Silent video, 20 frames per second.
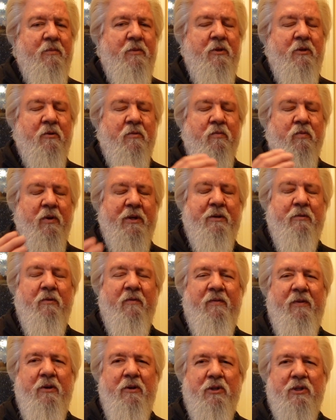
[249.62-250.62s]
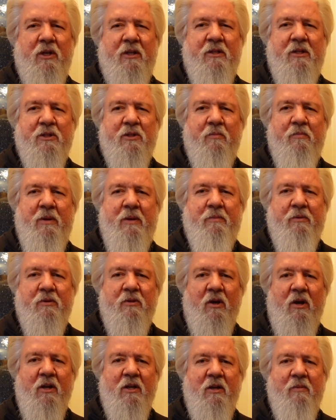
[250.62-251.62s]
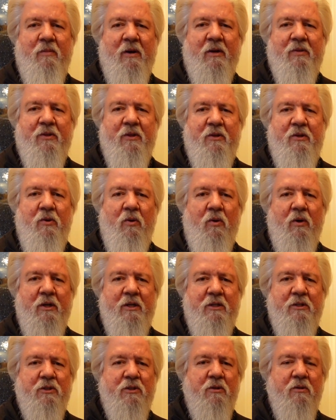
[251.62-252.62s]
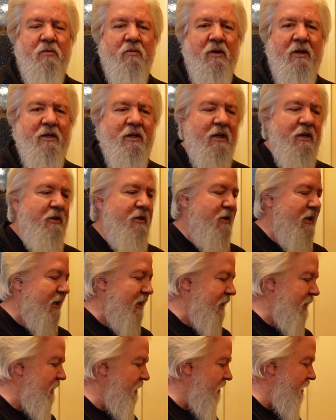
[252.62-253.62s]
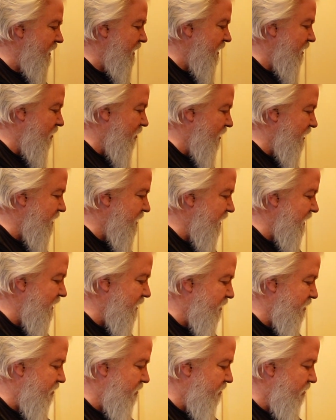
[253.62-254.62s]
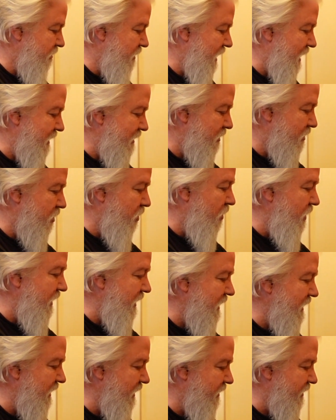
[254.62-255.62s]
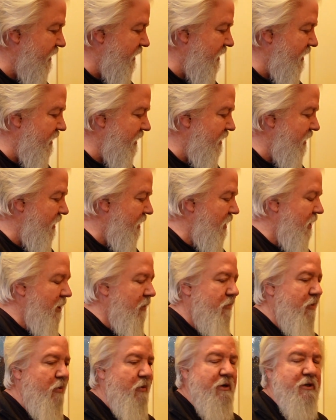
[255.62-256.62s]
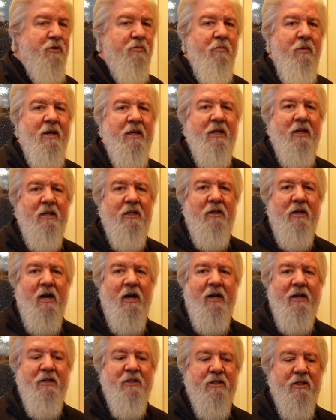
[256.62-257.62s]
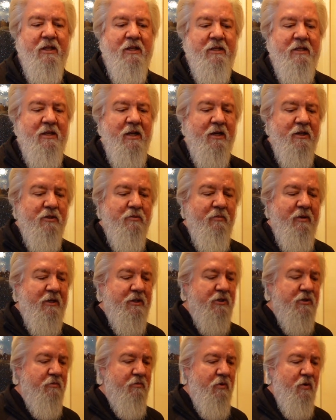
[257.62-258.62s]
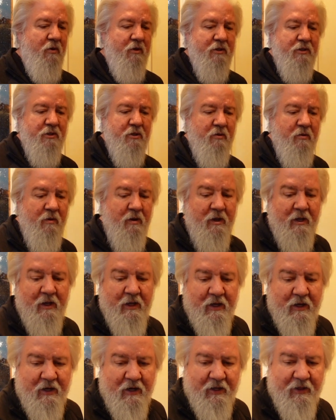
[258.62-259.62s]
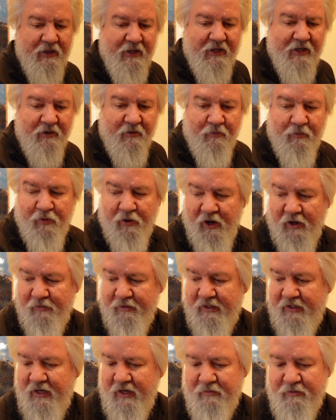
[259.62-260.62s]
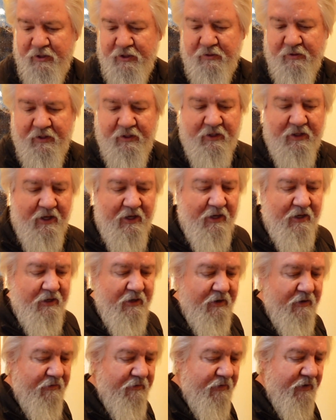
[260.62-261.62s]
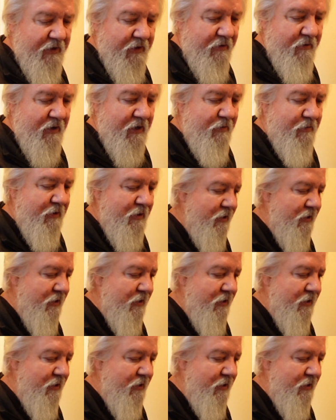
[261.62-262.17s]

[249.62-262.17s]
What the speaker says: You'll read reviews on this and people talk about the noise. Right now you're not hearing any noise, it's not doing anything, but when it's making ice it does make some noise. So I think I would probably demonstrate that if I grab a